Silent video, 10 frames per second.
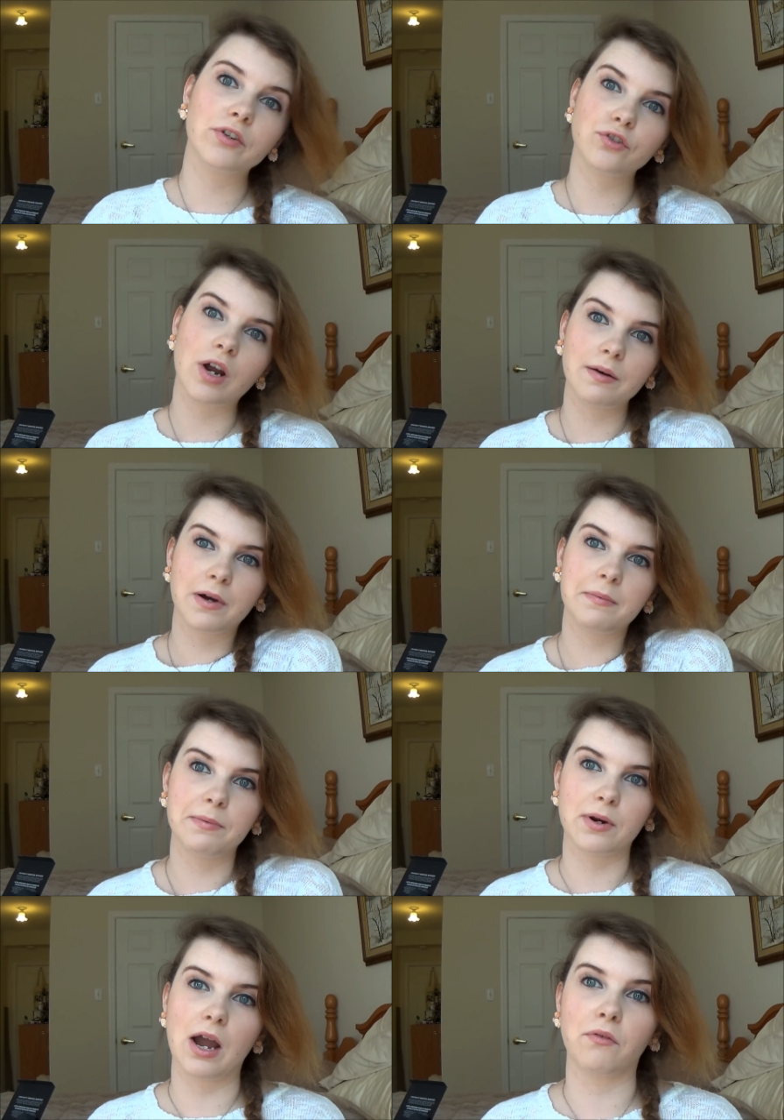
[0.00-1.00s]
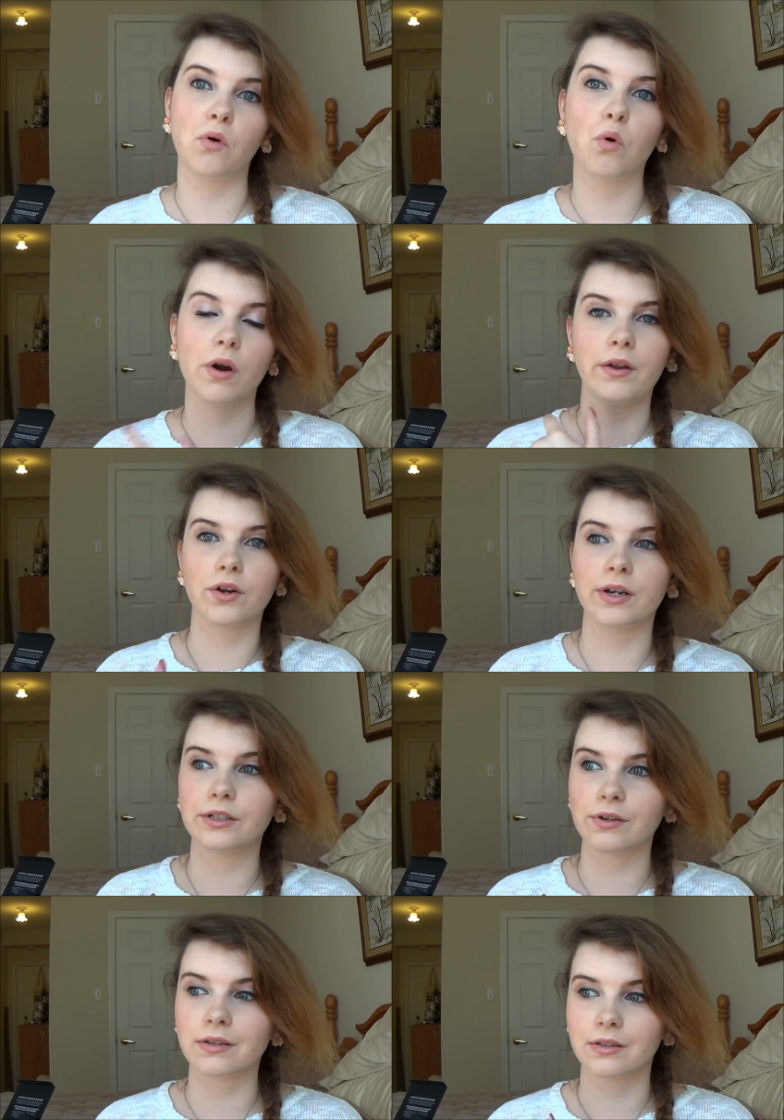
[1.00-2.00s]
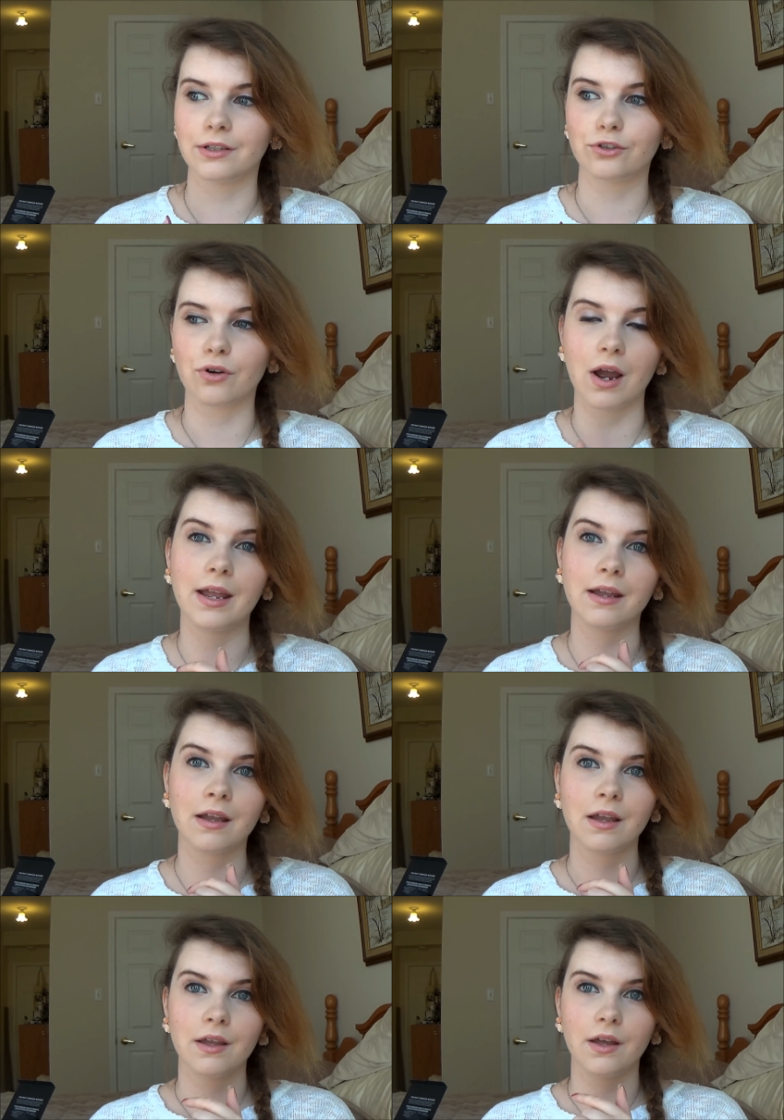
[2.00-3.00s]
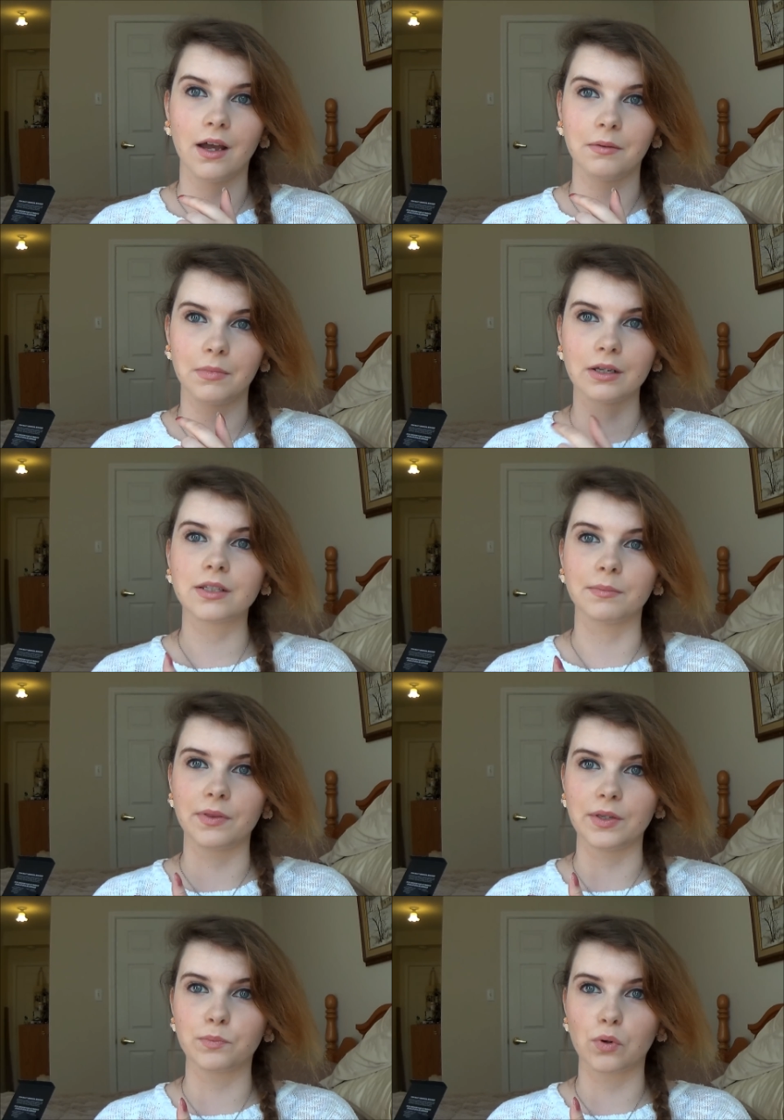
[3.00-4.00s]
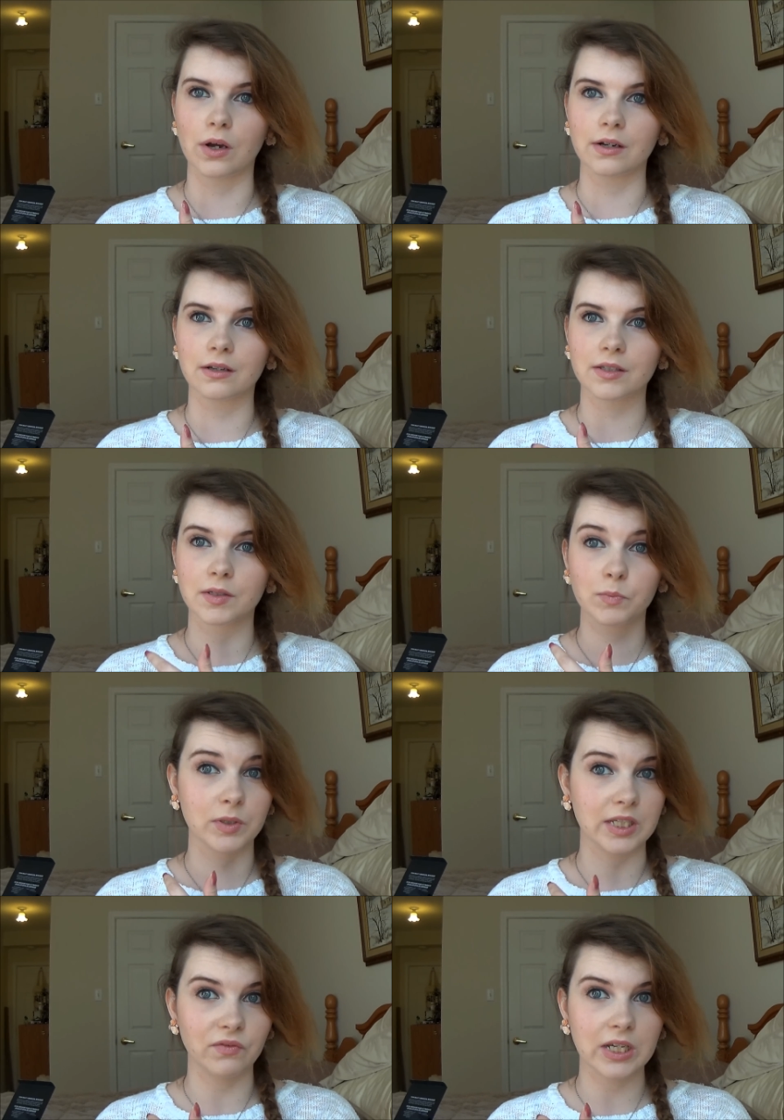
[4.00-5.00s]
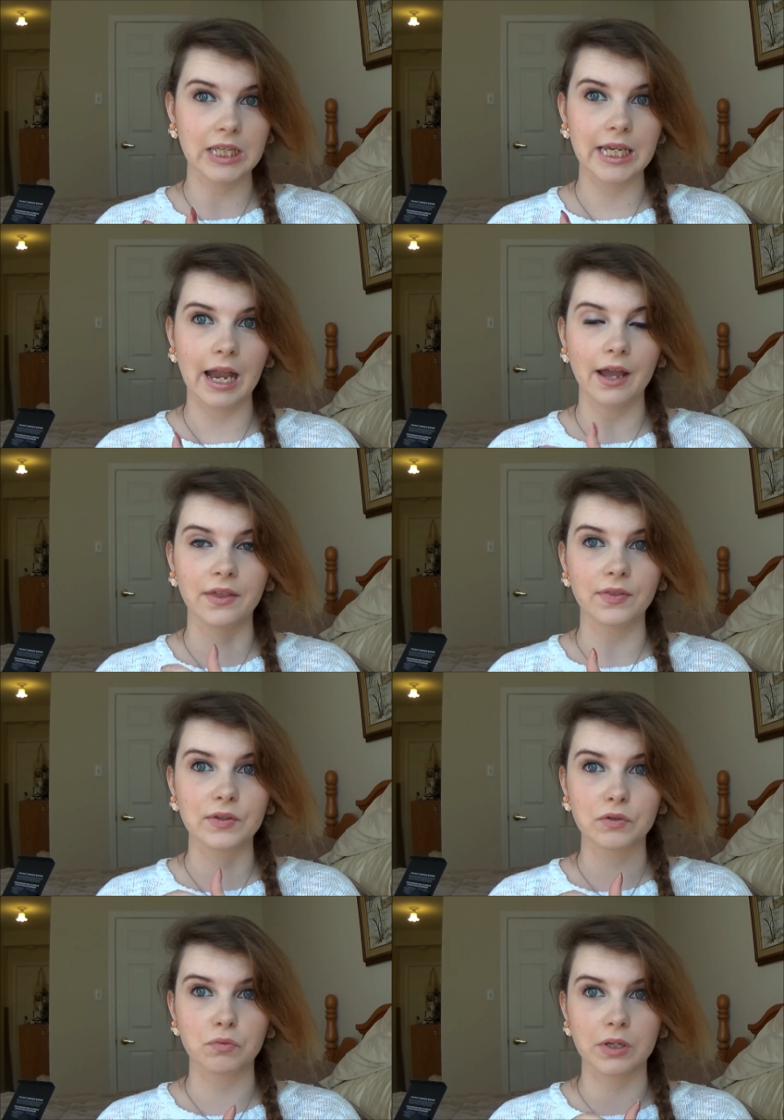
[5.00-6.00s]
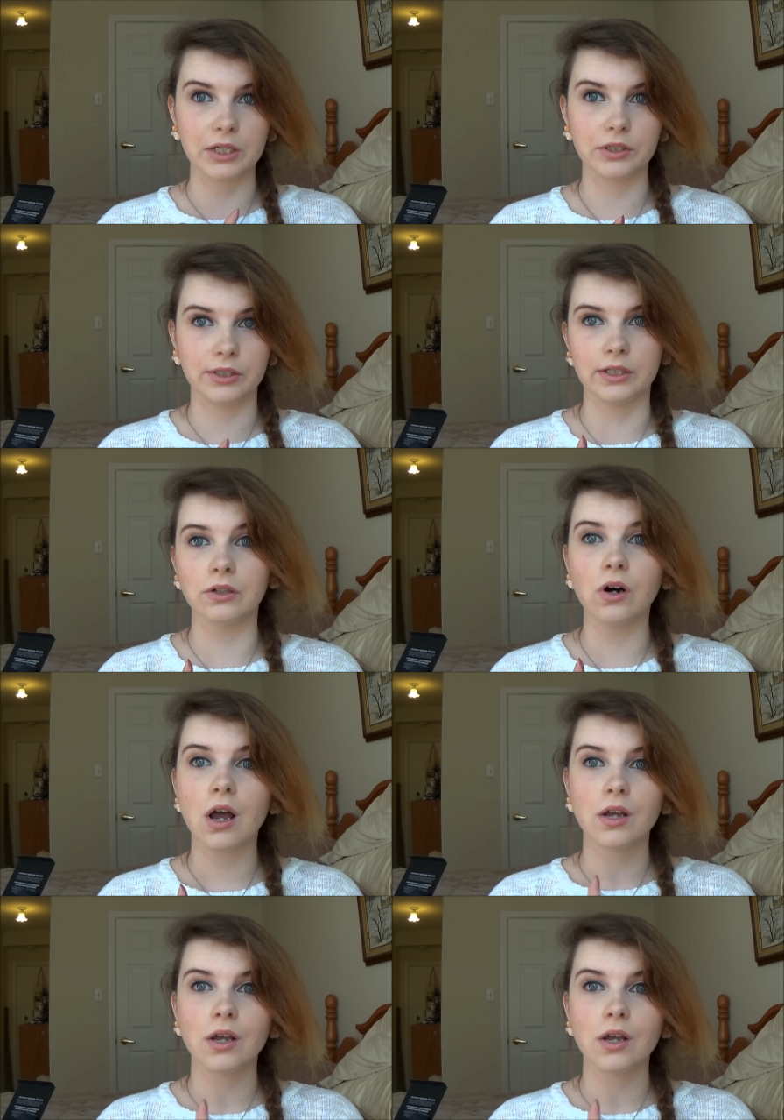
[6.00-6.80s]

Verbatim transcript: tried Bobbi Brown or you're interested in trying um, some of these products specifically, I think this is a really good deal.